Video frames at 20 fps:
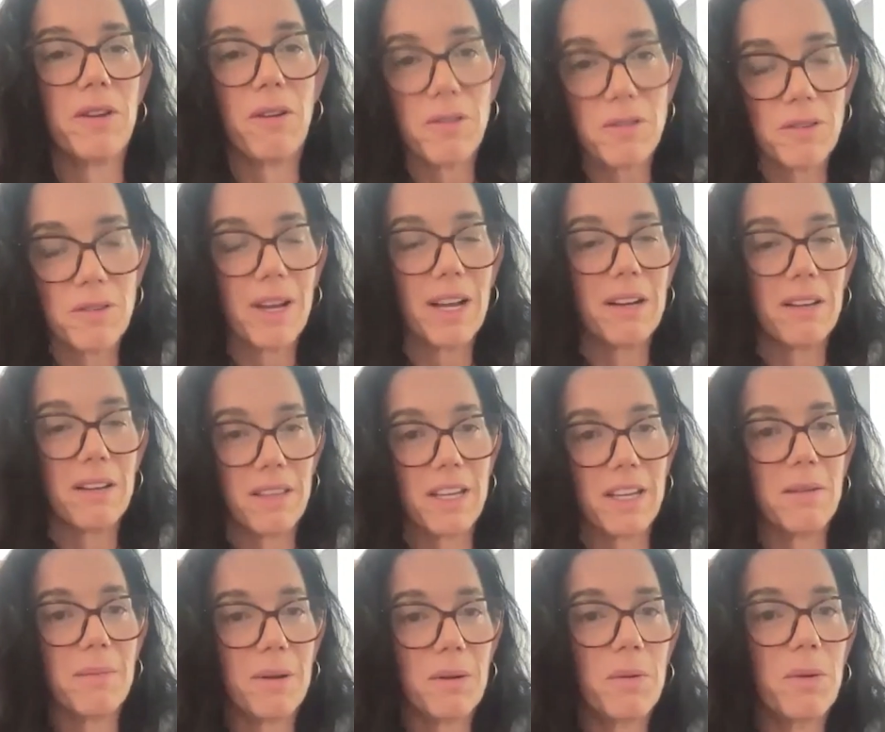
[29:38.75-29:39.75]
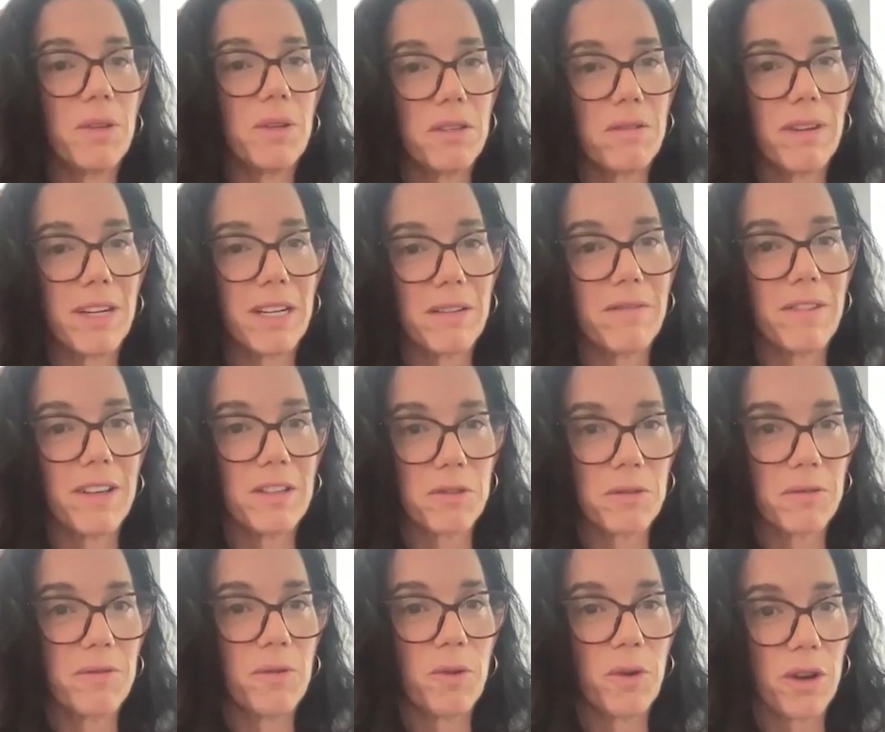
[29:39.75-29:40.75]
You also got to think about who is the right
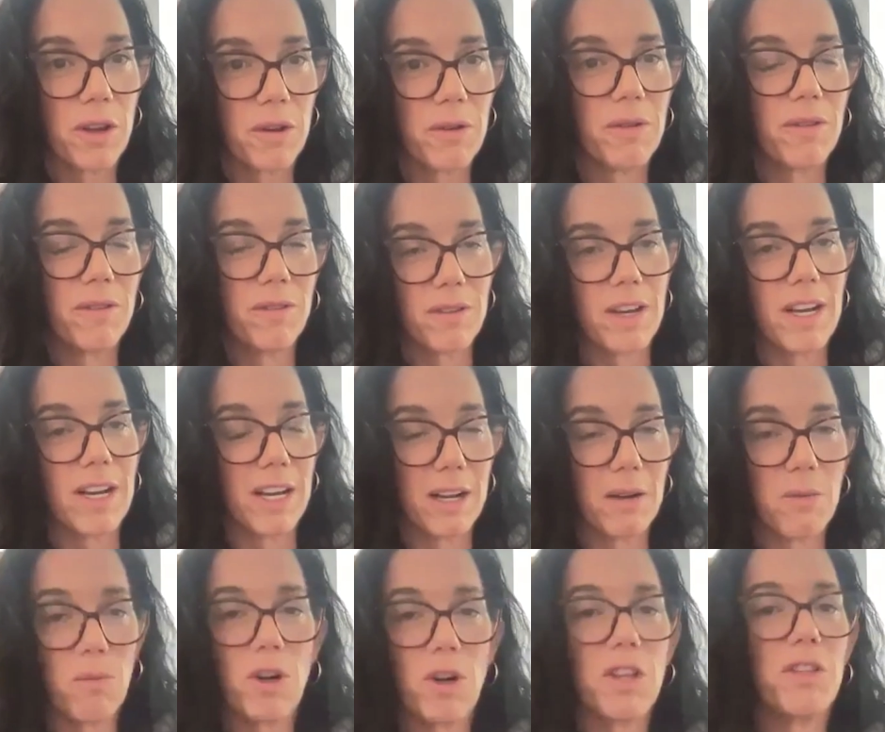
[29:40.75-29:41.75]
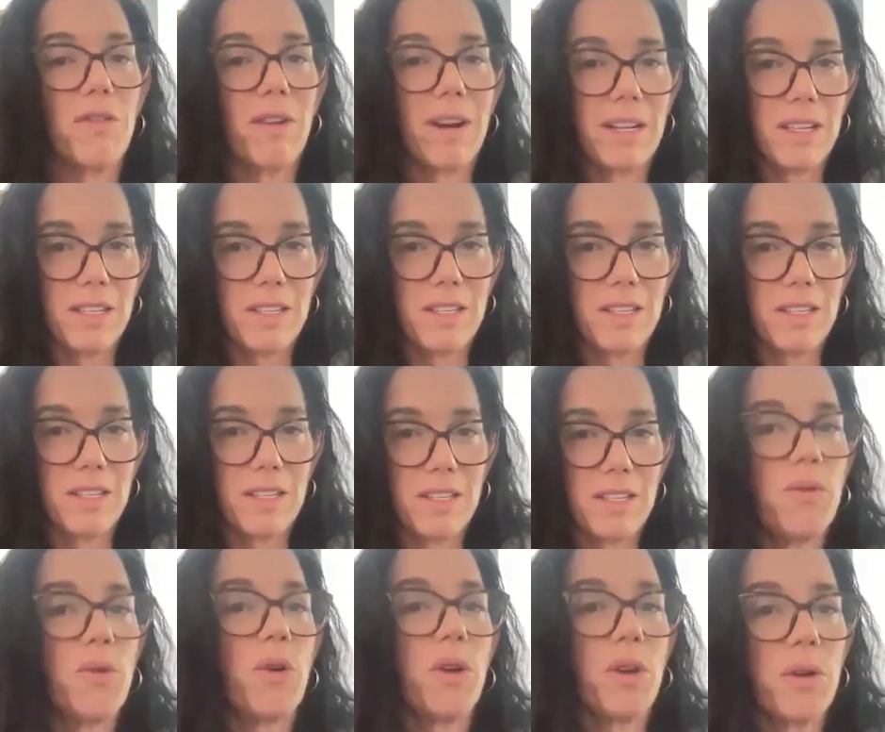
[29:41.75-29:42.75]
investor for you and what are the right decisions
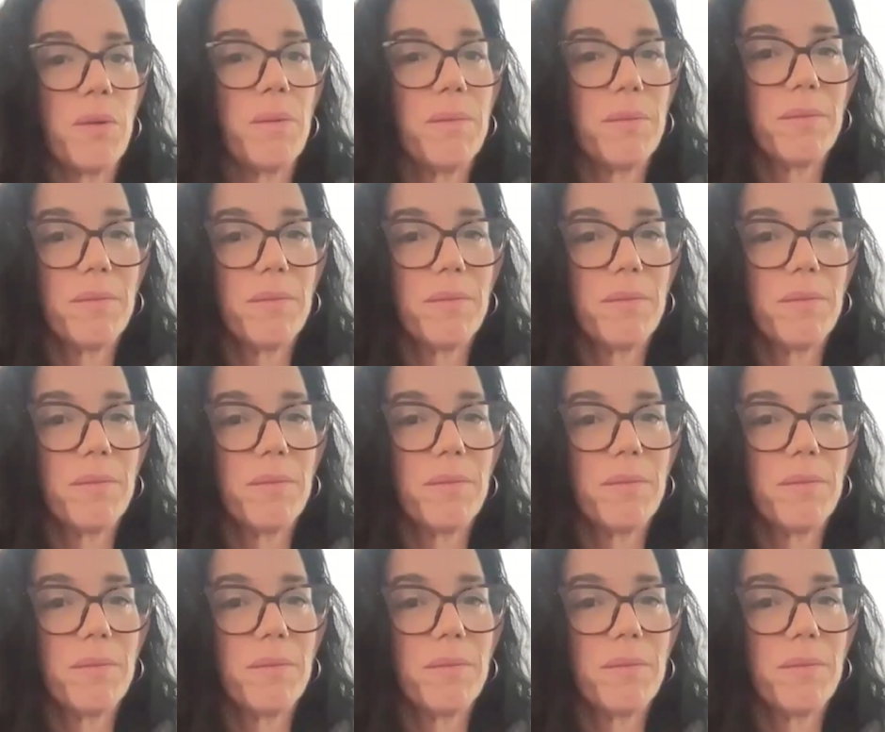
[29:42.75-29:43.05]
for you.